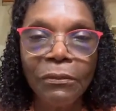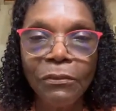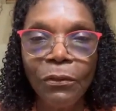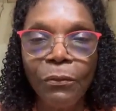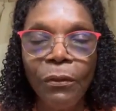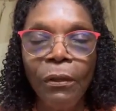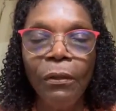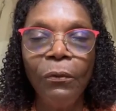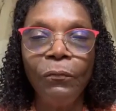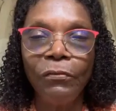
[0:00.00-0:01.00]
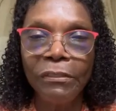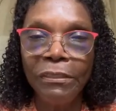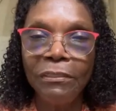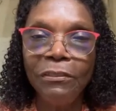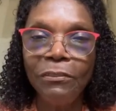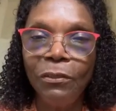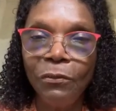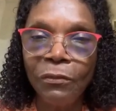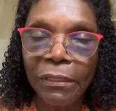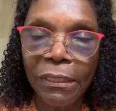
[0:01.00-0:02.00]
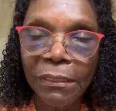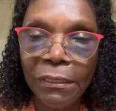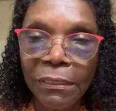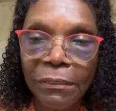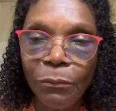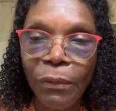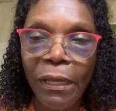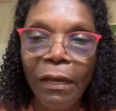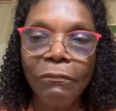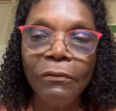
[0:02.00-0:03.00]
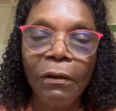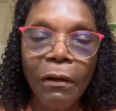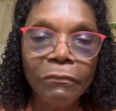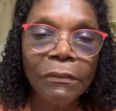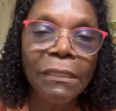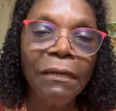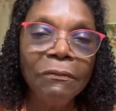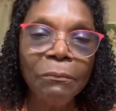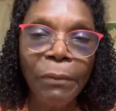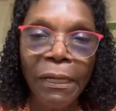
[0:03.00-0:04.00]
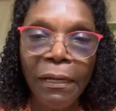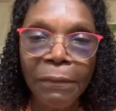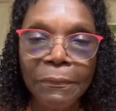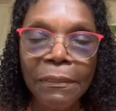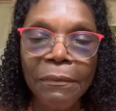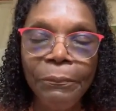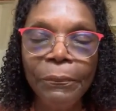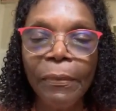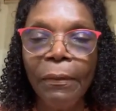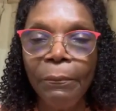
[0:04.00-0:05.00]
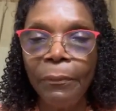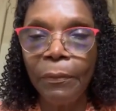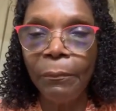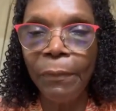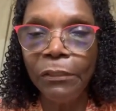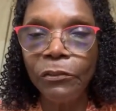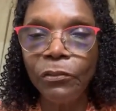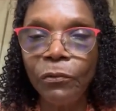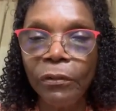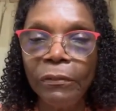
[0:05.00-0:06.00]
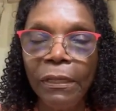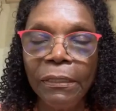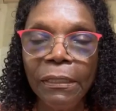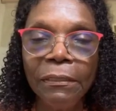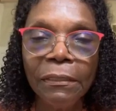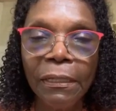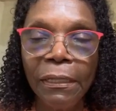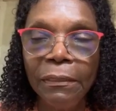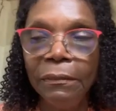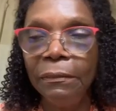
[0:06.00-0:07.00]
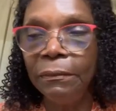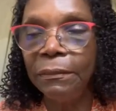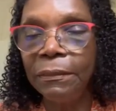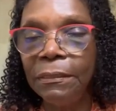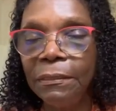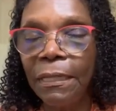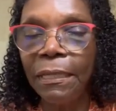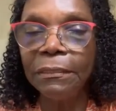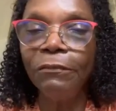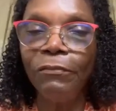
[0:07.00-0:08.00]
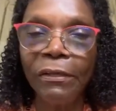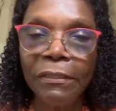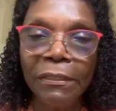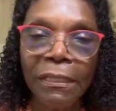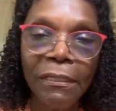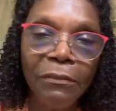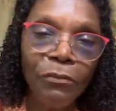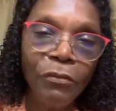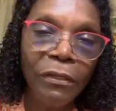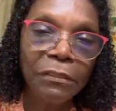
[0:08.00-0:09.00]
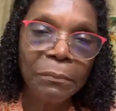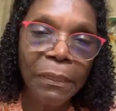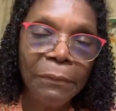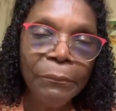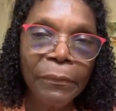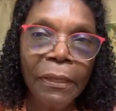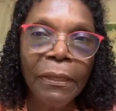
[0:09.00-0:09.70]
And so for deceased donor kidneys, we have to oftentimes biopsy them to make sure that the underlying disease hasn't affected the kidney transplant.